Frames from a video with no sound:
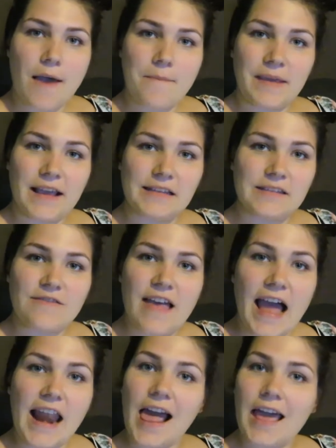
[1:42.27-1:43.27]
because of
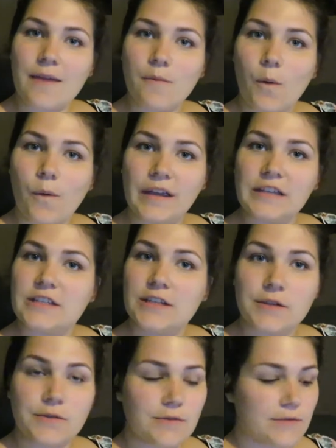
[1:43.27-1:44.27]
that, I am going to
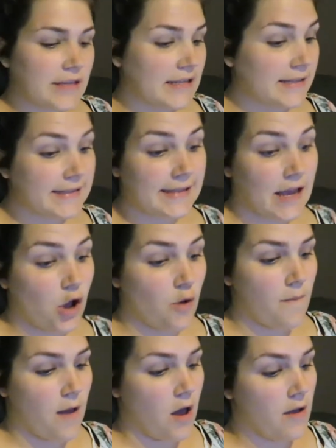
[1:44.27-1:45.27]
do the single
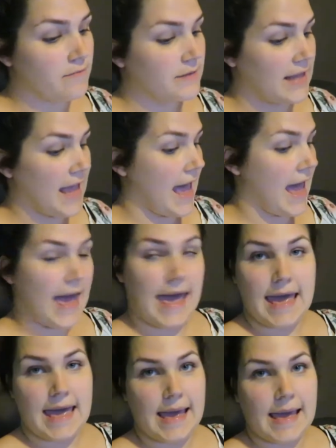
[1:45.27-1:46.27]
mom
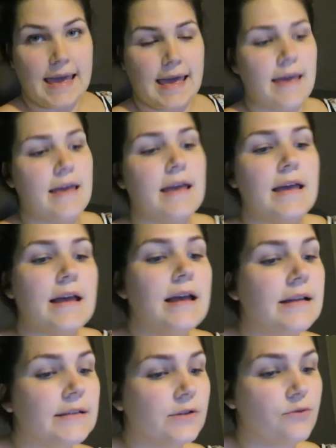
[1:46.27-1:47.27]
tag.
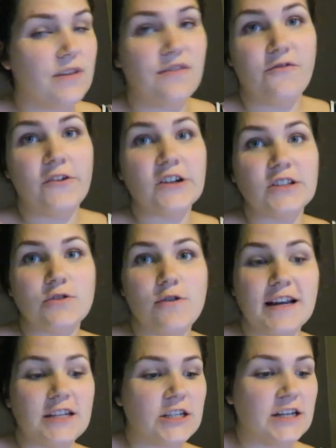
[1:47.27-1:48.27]
So the first
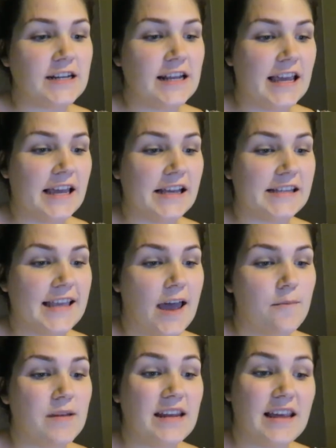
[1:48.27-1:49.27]
question is,
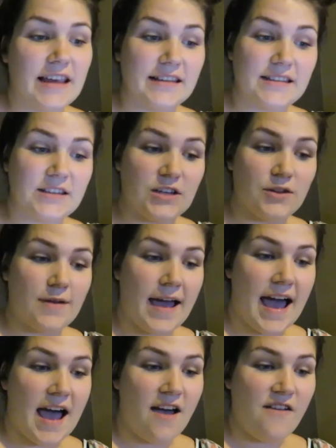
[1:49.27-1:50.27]
how many kids do you
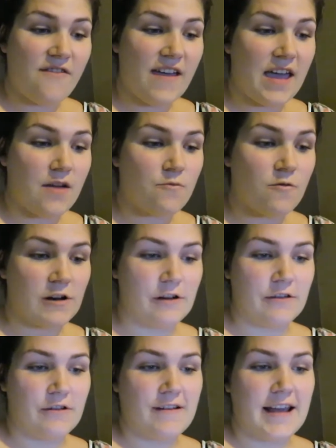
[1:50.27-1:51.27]
have and what
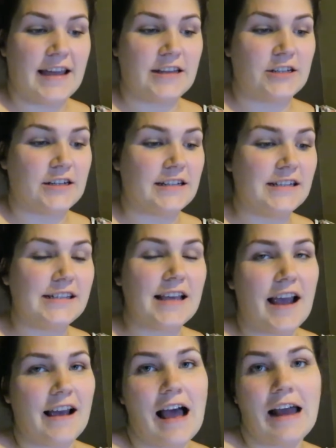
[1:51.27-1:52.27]
are their ages?
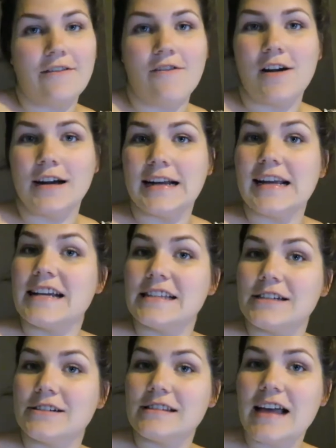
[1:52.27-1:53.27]
I kind of already
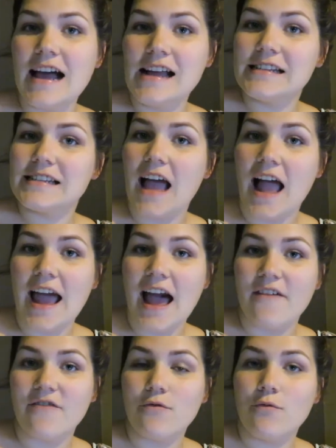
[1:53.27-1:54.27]
answered that. I
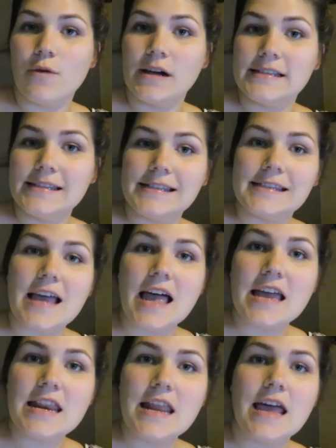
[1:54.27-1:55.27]
have one
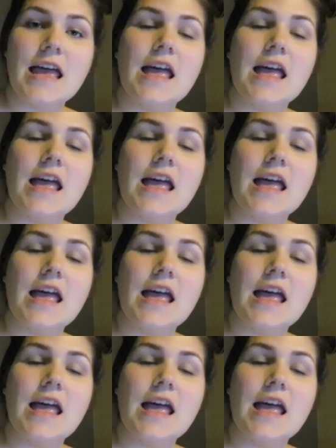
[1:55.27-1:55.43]
son